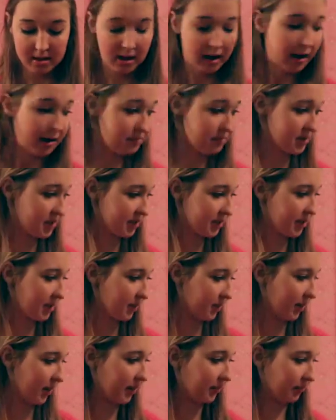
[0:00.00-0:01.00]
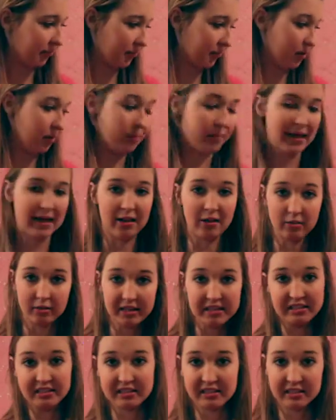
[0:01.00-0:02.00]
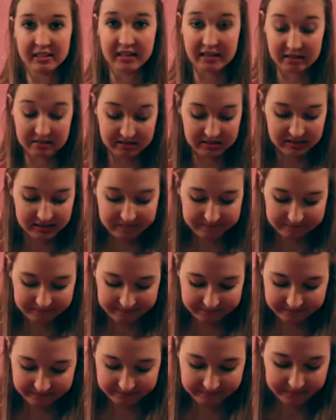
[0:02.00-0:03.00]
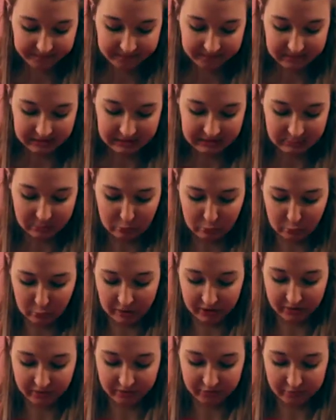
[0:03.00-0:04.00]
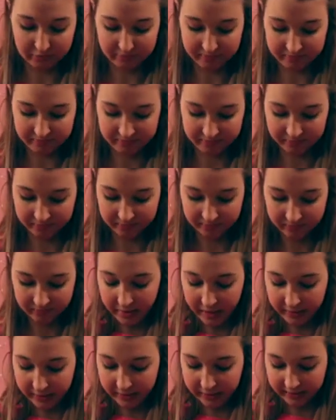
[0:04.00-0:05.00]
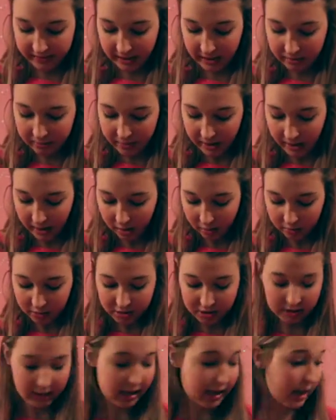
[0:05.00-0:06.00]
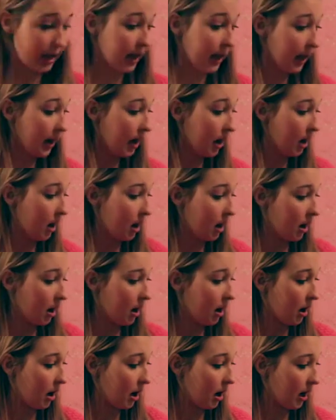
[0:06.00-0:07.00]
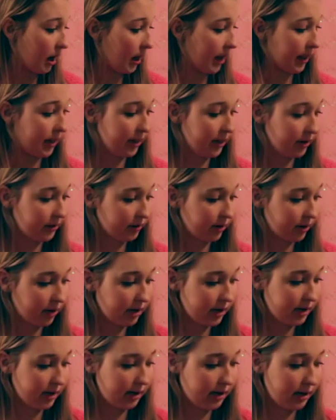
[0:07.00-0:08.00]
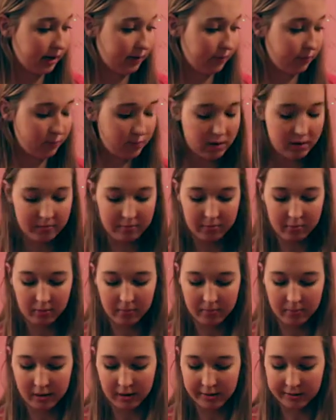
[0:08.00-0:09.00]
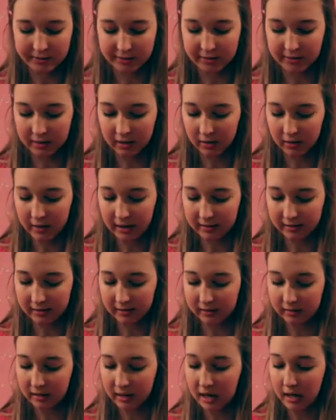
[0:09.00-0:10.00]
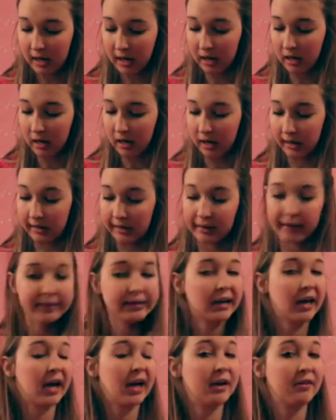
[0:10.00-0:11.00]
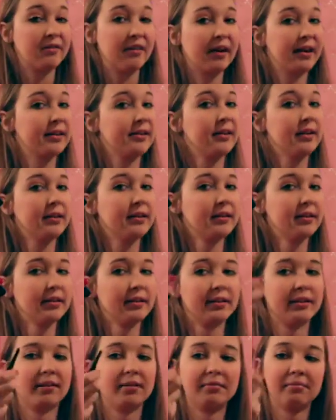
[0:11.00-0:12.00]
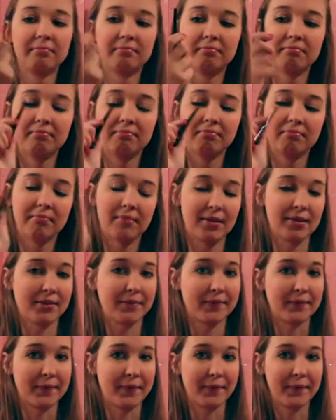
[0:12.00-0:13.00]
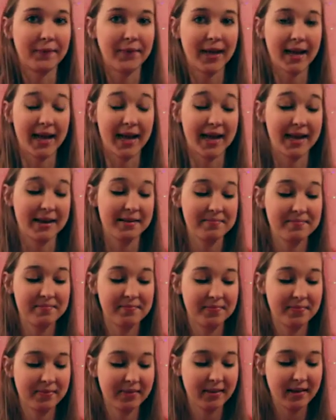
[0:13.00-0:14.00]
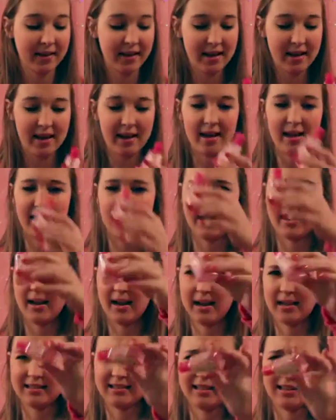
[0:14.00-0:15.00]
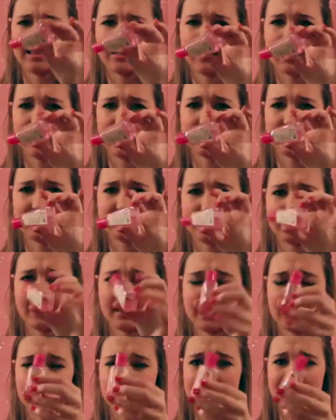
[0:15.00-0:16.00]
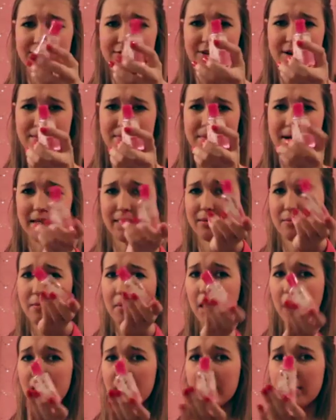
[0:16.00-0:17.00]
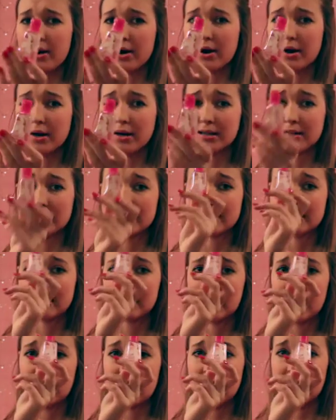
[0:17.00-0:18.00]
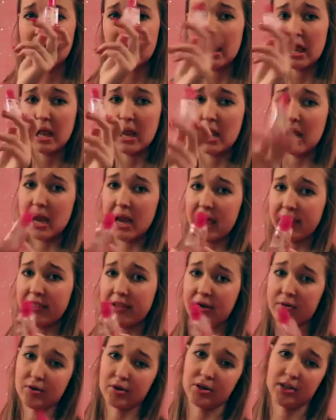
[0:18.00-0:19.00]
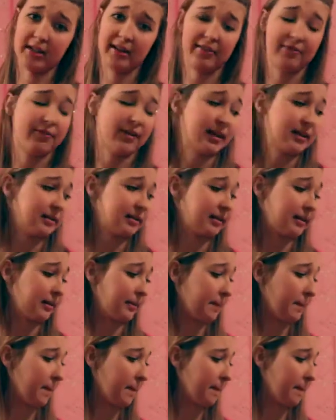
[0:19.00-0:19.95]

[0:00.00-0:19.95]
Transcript: I'm just a graceful little ballerina today, aren't I? Wonderful. In the same pouch that uh, these are in, and one of the pairs of sunglasses. I guess I have eyeliner? Okay. And hand sanitizer that I got from Bath & Body Works. Nothing really fancy.